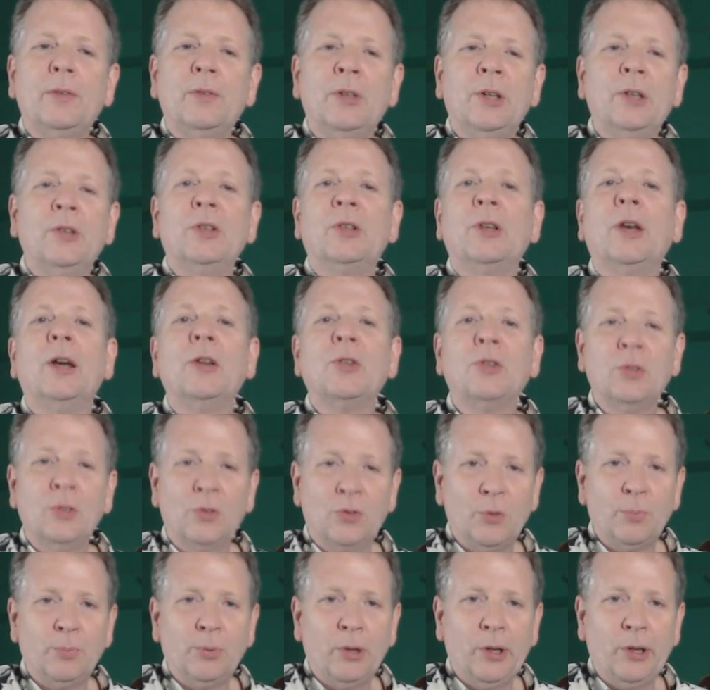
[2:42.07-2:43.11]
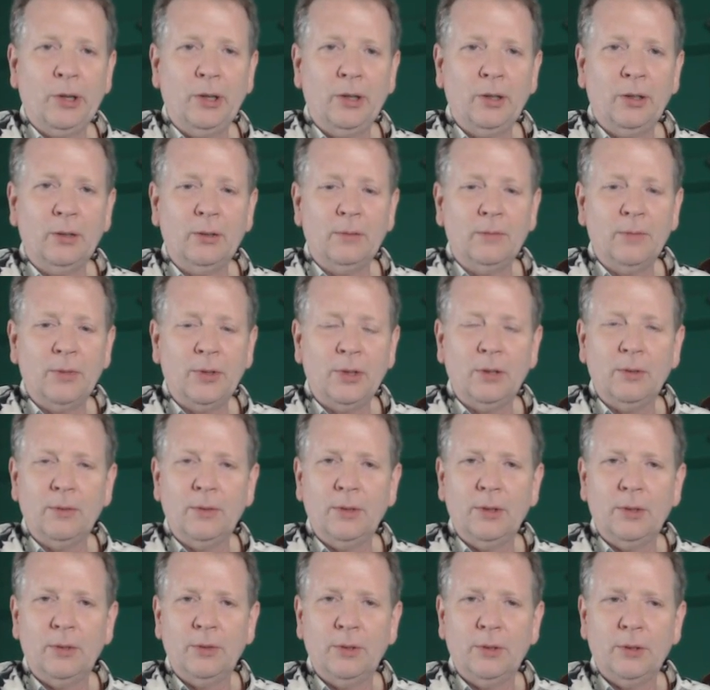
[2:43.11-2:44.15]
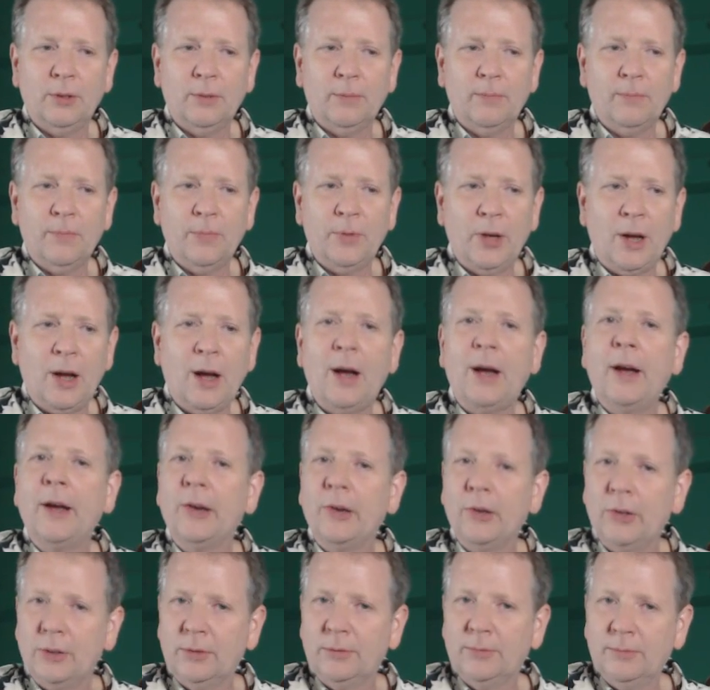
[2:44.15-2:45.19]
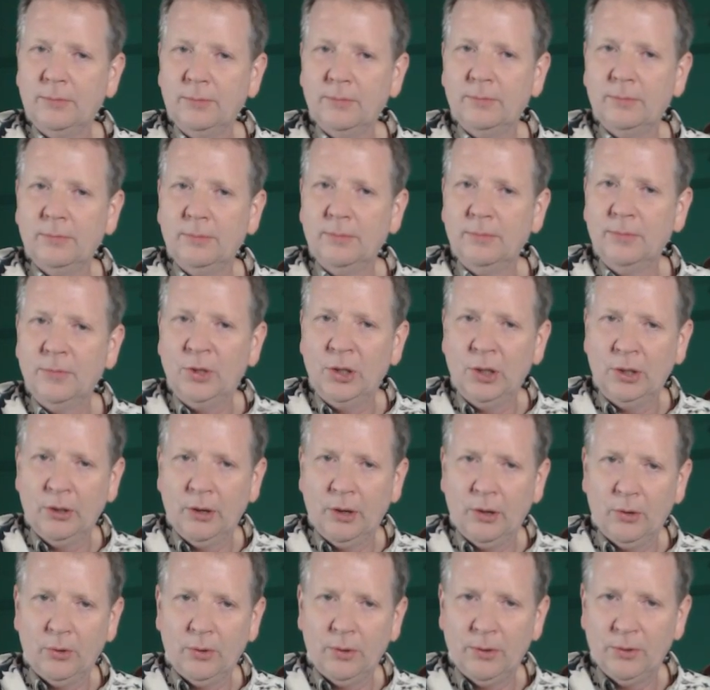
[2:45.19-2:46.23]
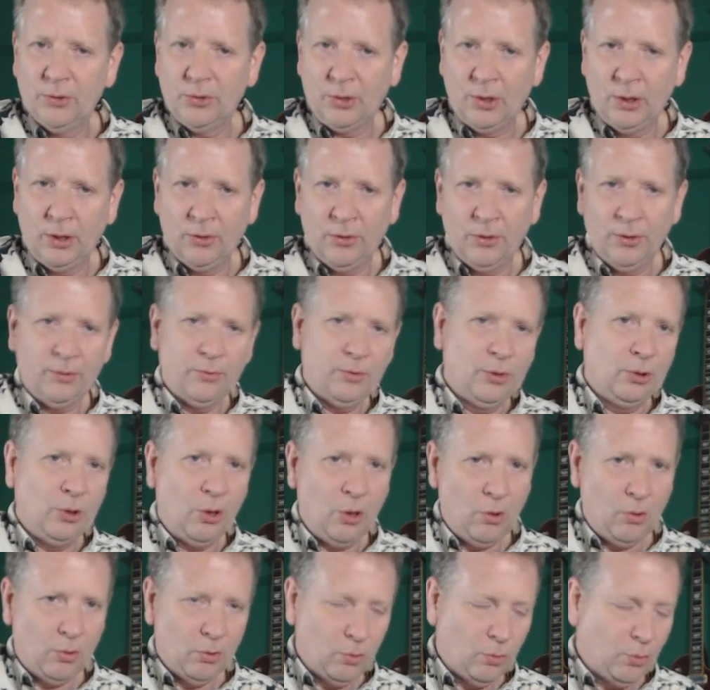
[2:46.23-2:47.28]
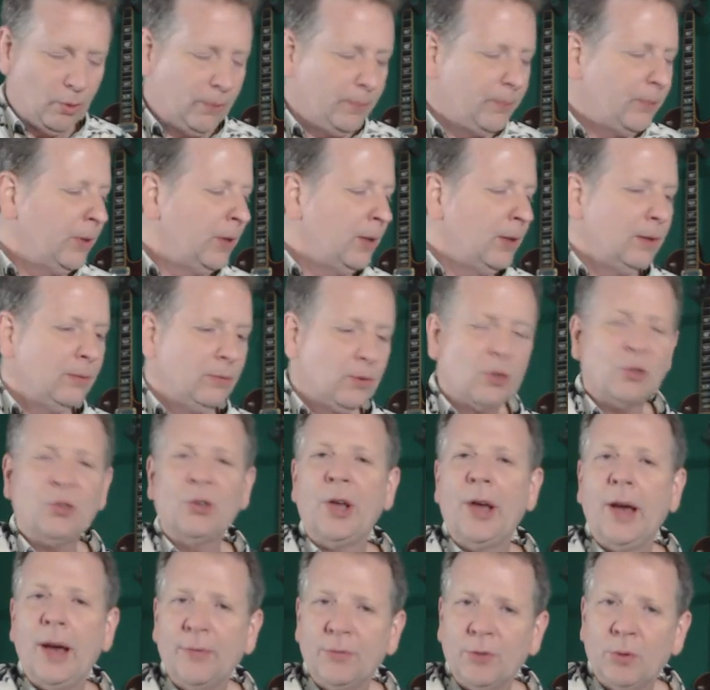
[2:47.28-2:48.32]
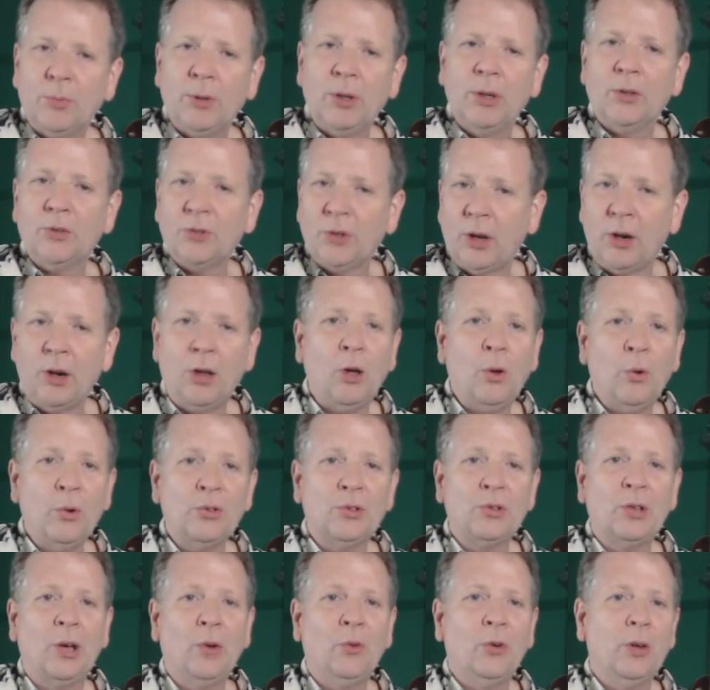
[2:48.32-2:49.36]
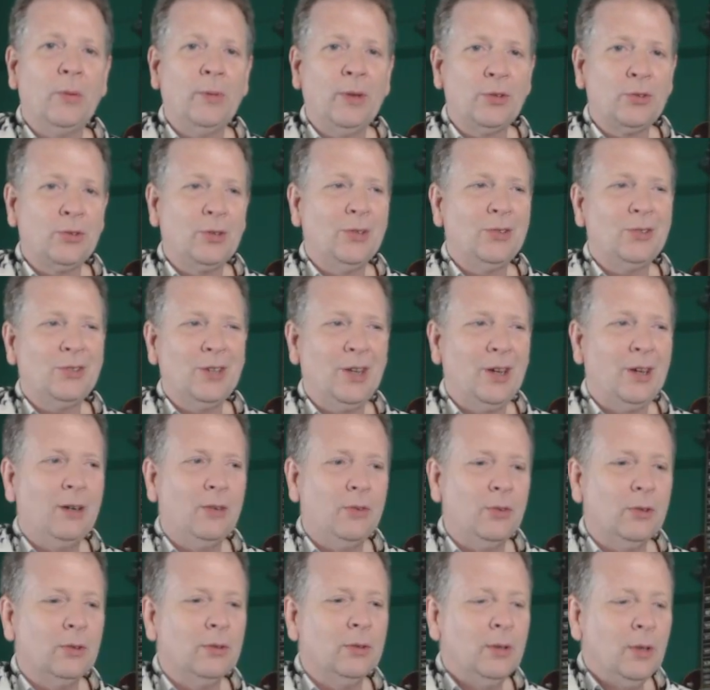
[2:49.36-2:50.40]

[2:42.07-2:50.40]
the indication is to play the higher D note instead of the lower one. Doesn't have to be. It's not always that way. That's kind of